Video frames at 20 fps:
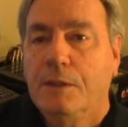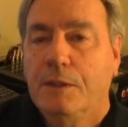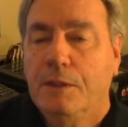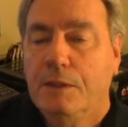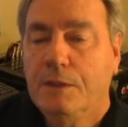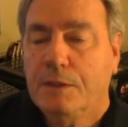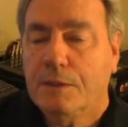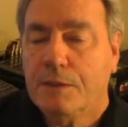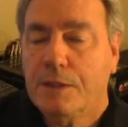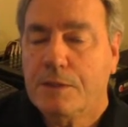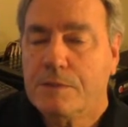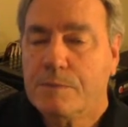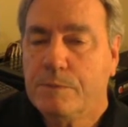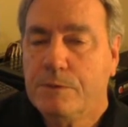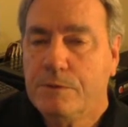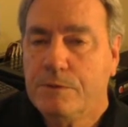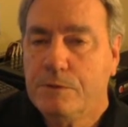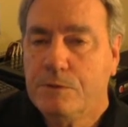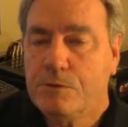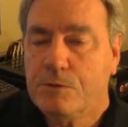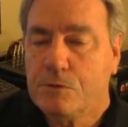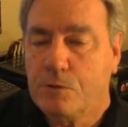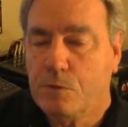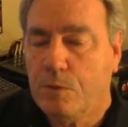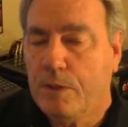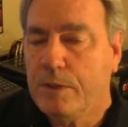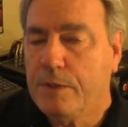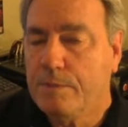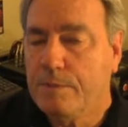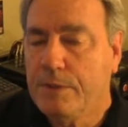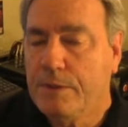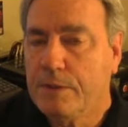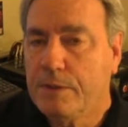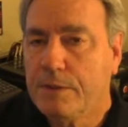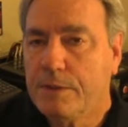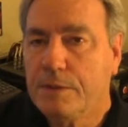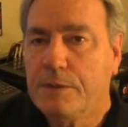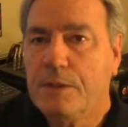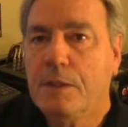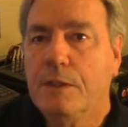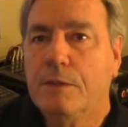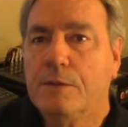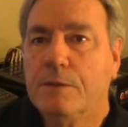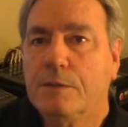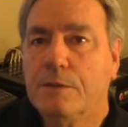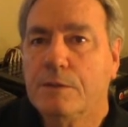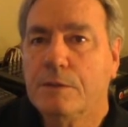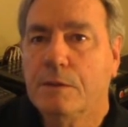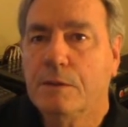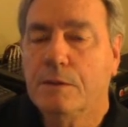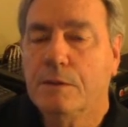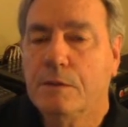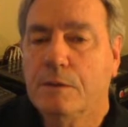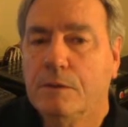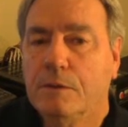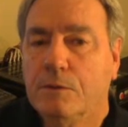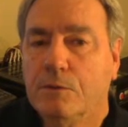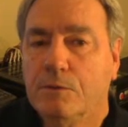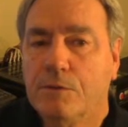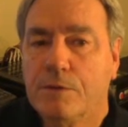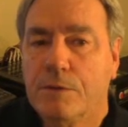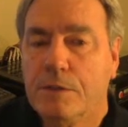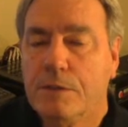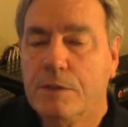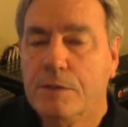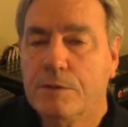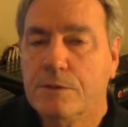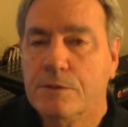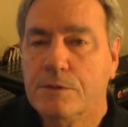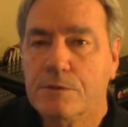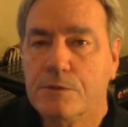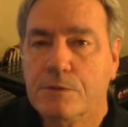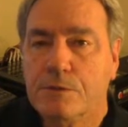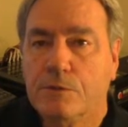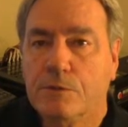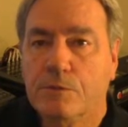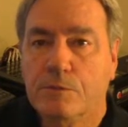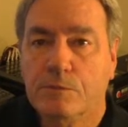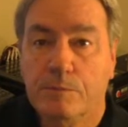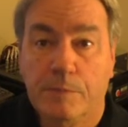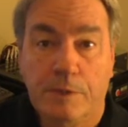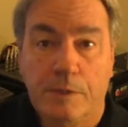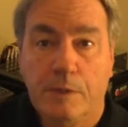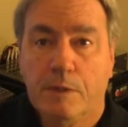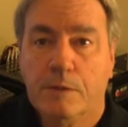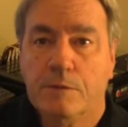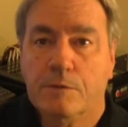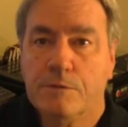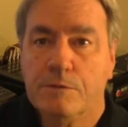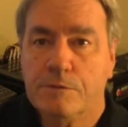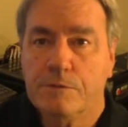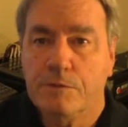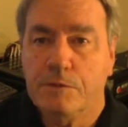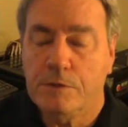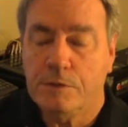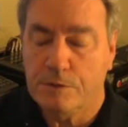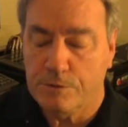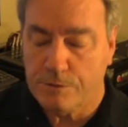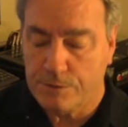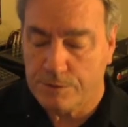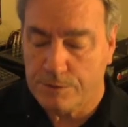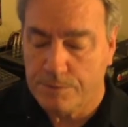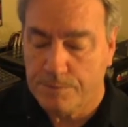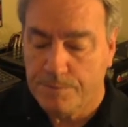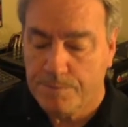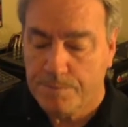And that's been used quite a bit in theater over the years, over many hundreds of years.